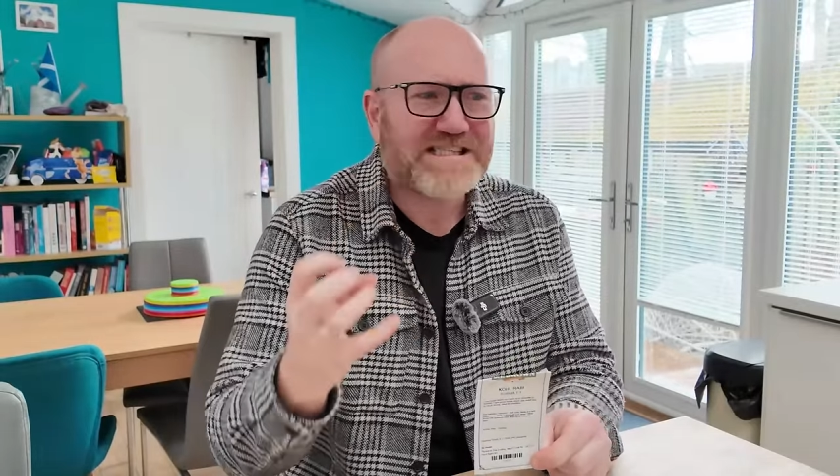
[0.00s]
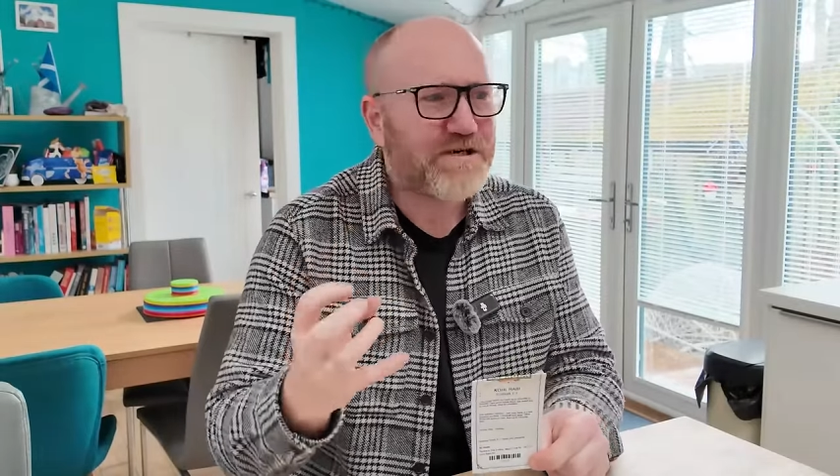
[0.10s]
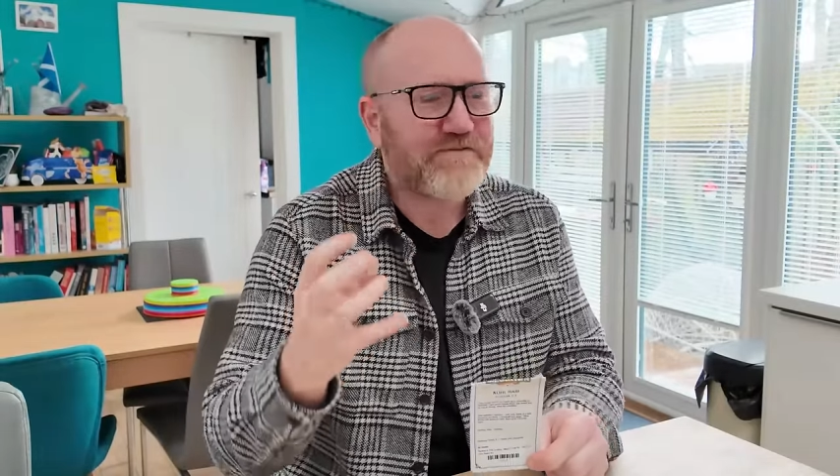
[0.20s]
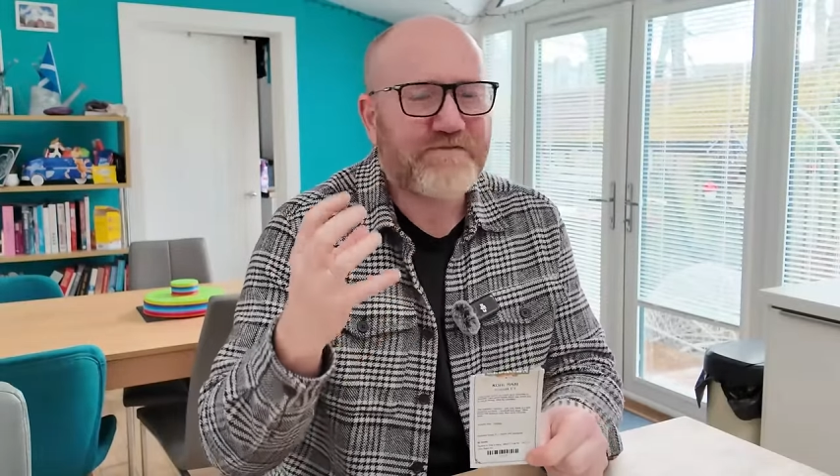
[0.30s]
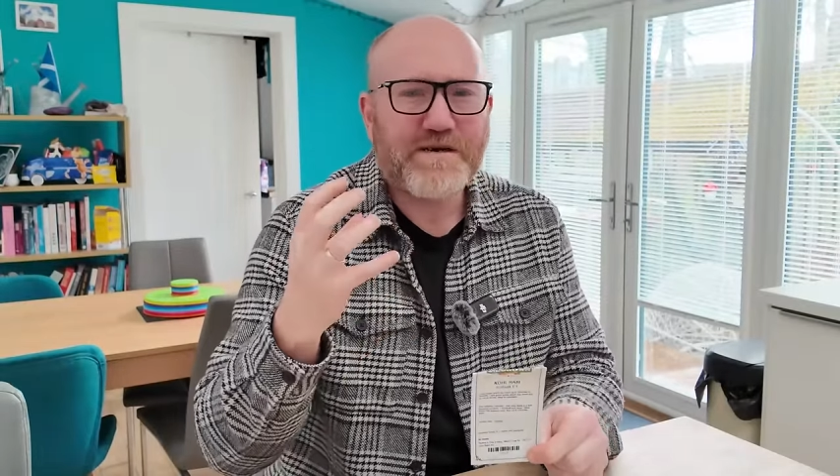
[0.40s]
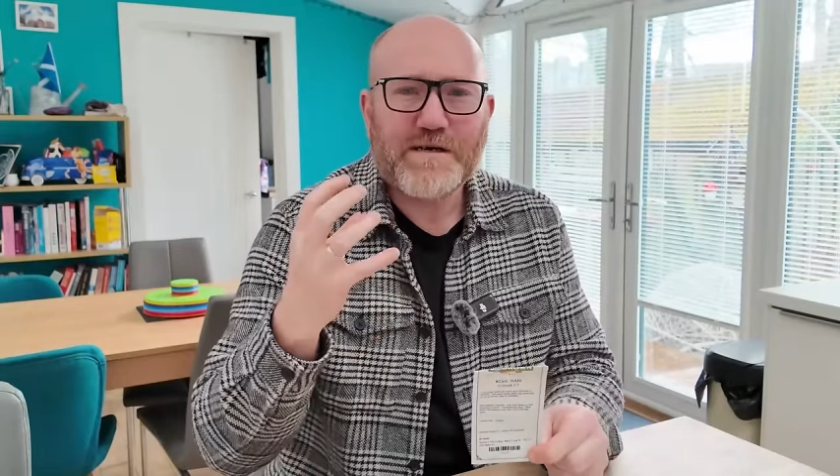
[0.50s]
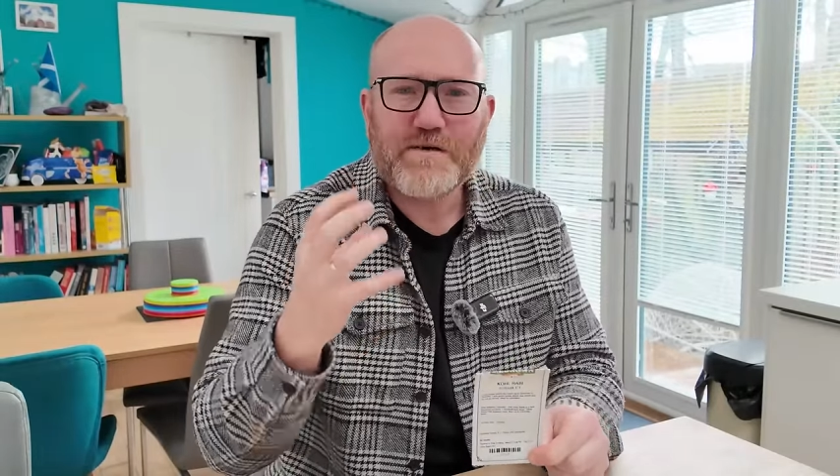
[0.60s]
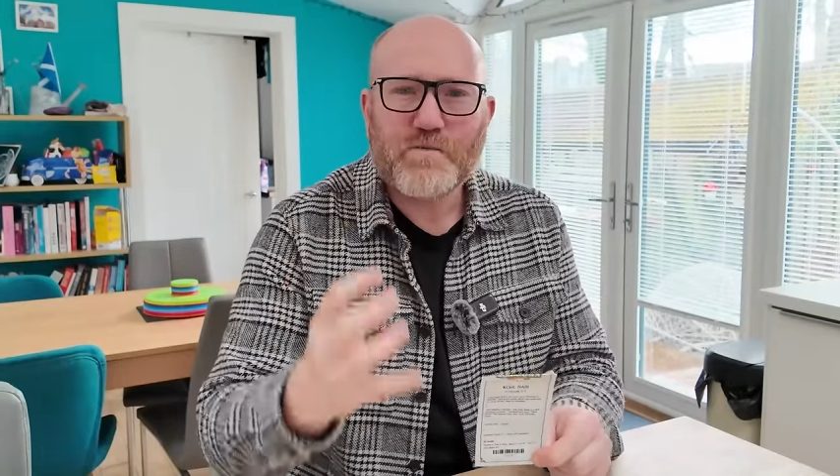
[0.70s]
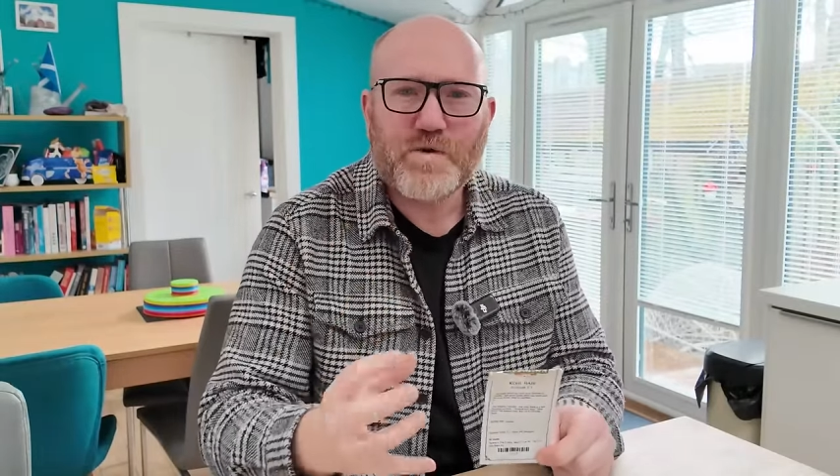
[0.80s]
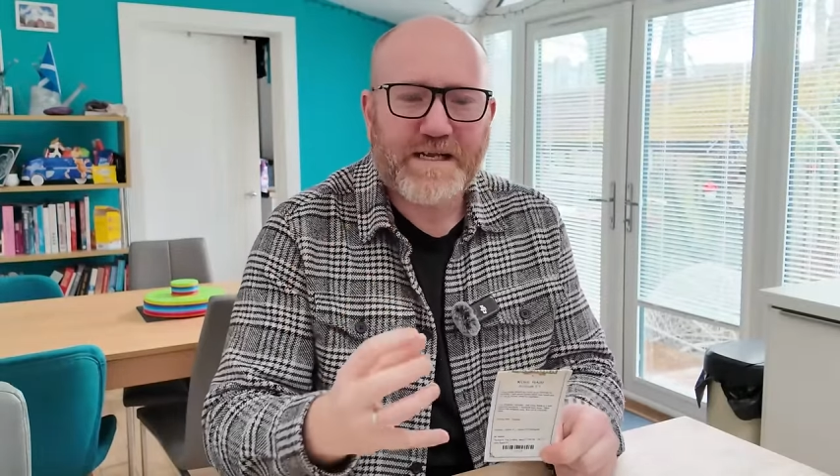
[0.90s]
tough,
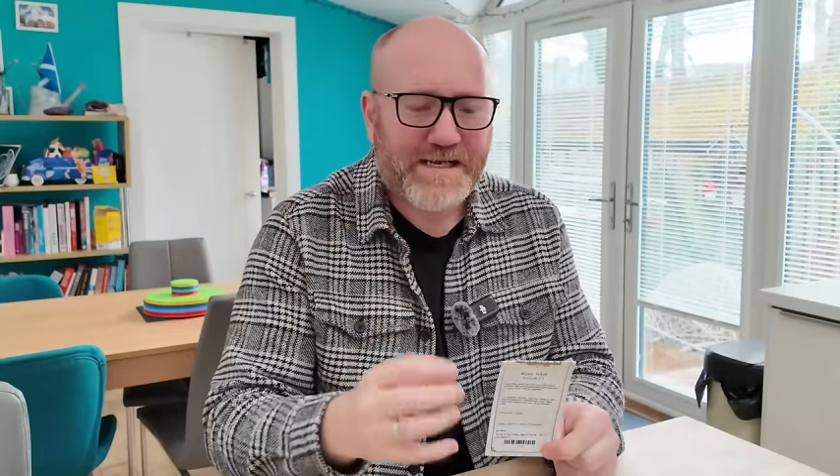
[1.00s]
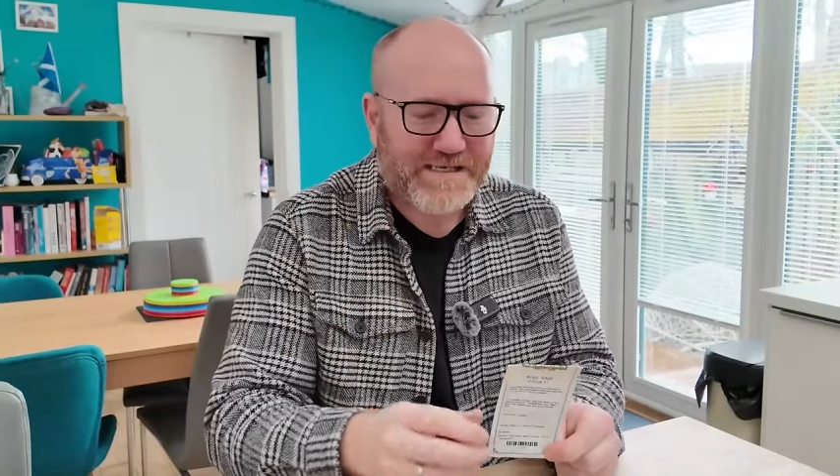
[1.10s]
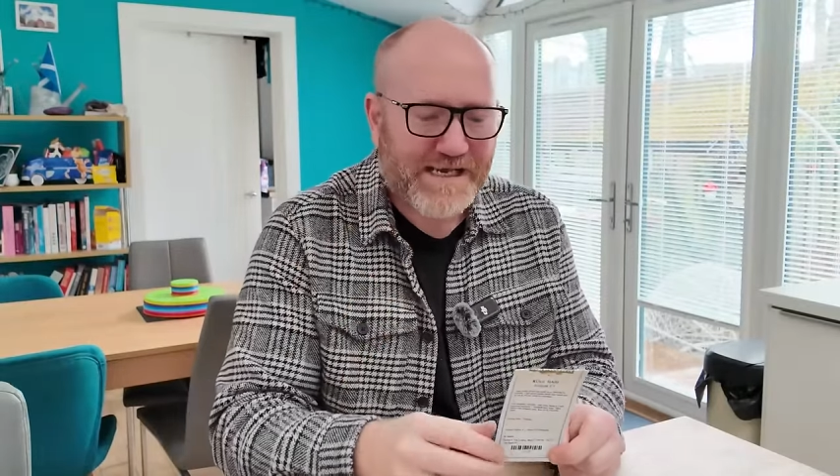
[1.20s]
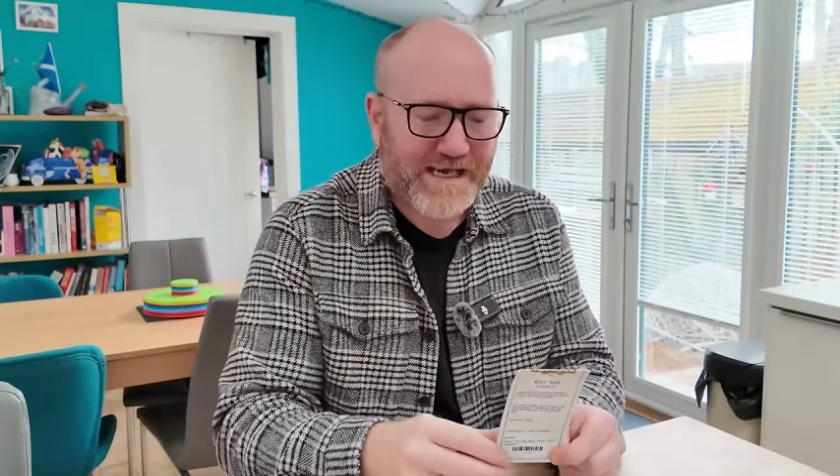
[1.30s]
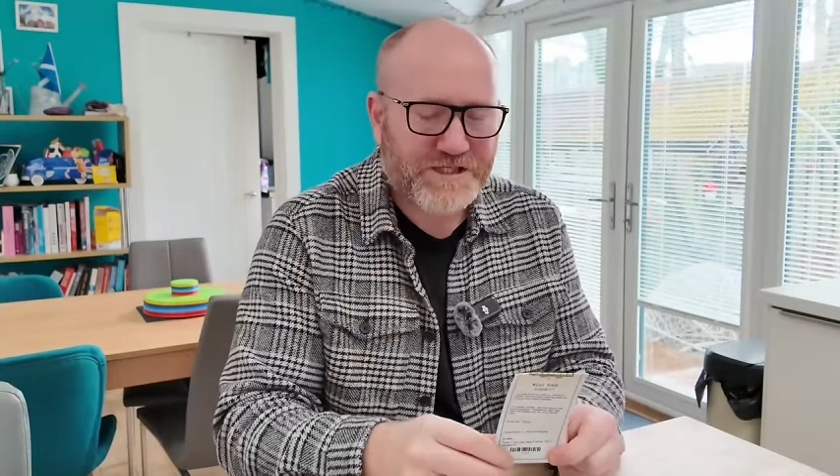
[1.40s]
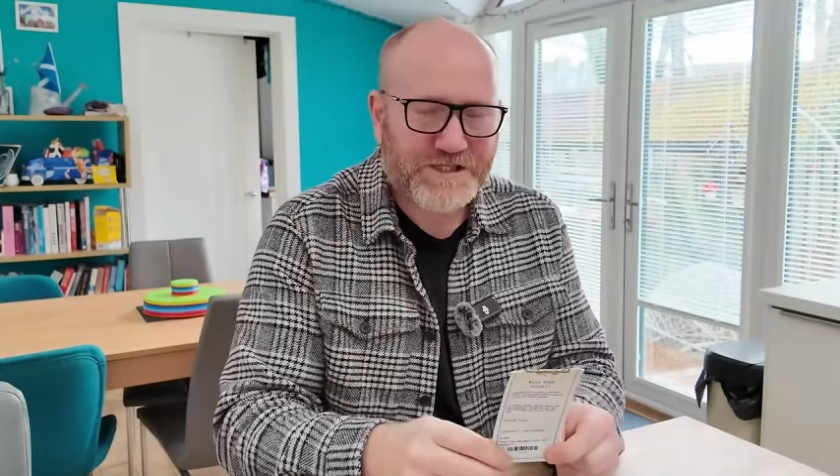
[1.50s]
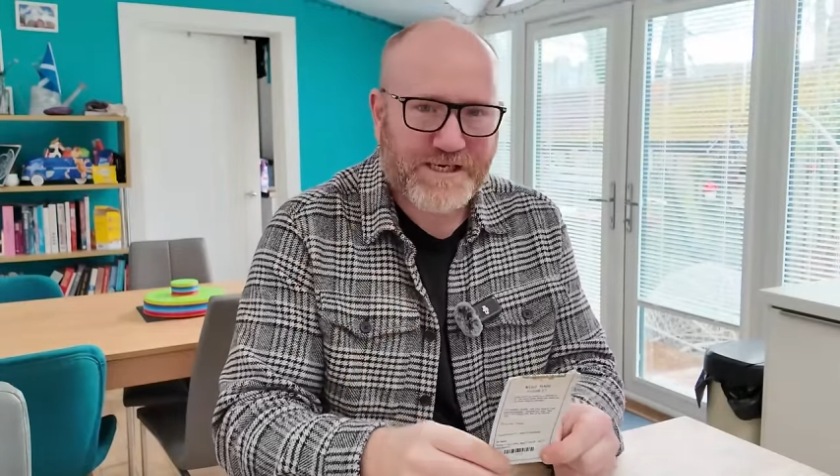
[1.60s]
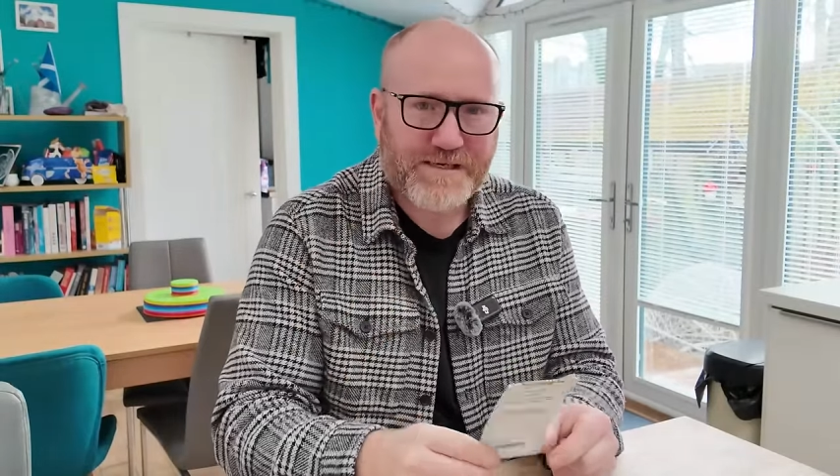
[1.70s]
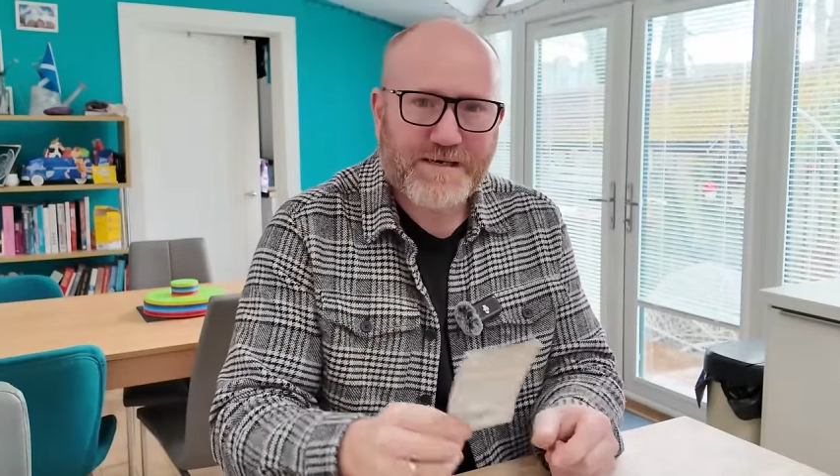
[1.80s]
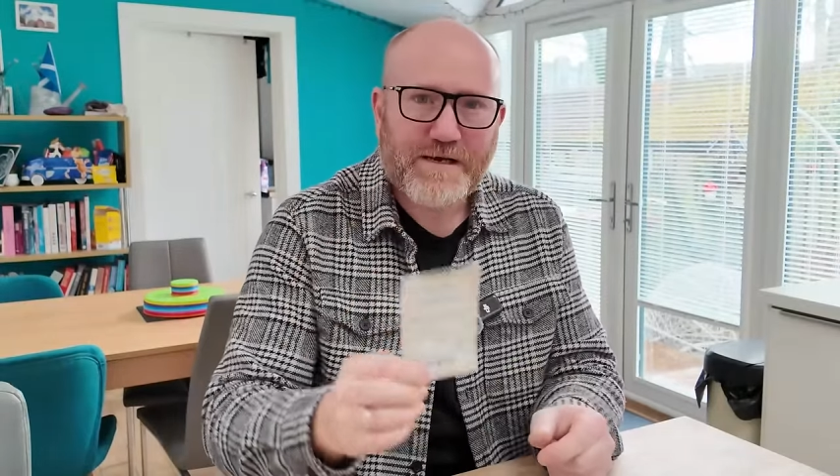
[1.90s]
woody texture.